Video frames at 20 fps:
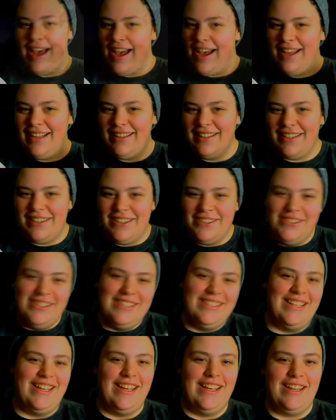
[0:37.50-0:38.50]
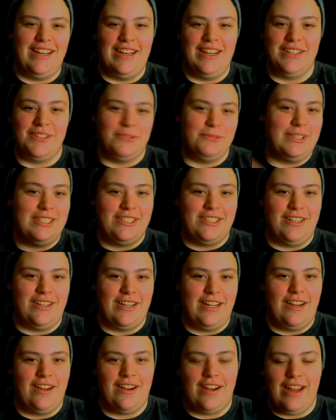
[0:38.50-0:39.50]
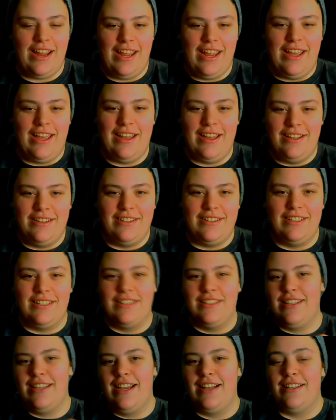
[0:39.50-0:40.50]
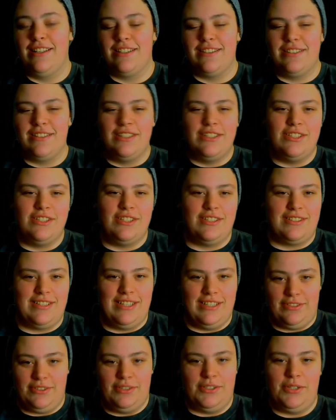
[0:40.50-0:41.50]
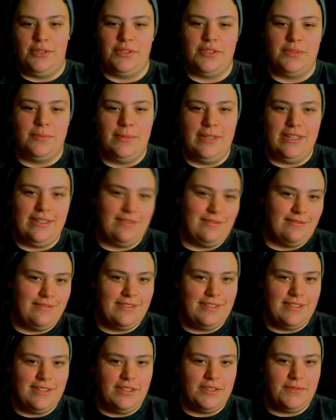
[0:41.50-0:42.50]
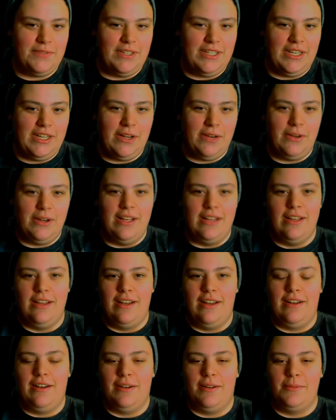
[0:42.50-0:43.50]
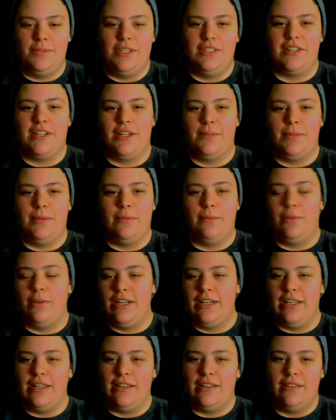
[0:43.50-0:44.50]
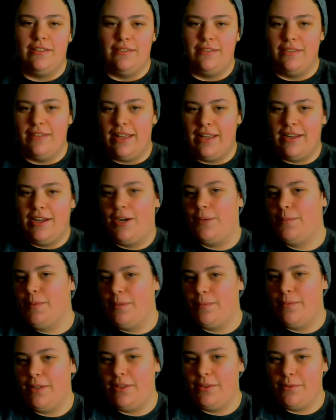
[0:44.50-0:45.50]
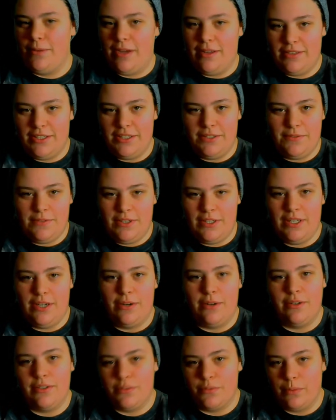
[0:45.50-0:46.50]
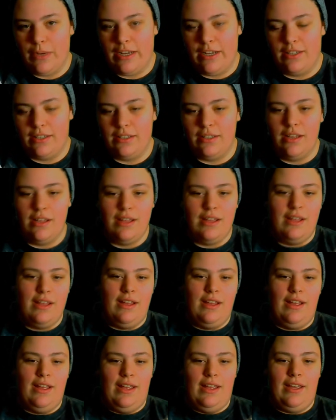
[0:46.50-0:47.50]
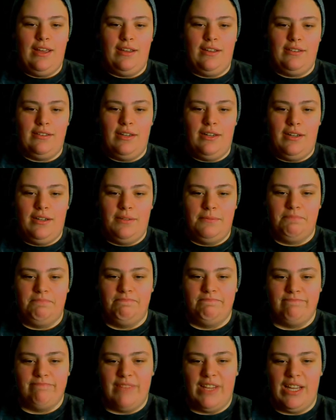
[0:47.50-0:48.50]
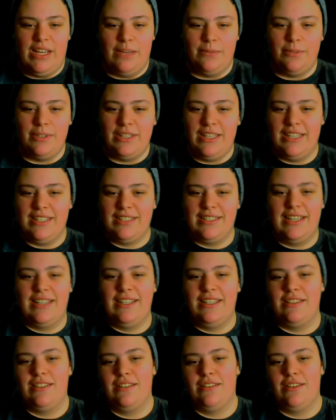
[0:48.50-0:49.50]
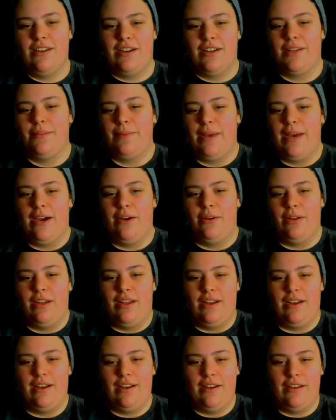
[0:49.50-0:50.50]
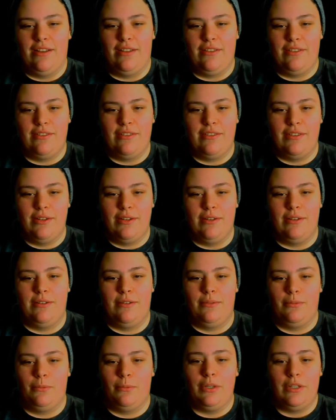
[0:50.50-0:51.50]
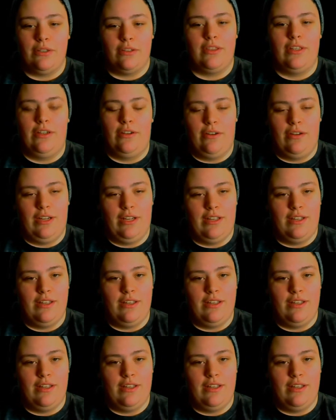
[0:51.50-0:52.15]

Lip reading: Hello, it is Winter here, and Galaxy just introduced me to this video. She's going to be reading and helping me throughout this video as well. And I'm really excited to talk about the wheel theory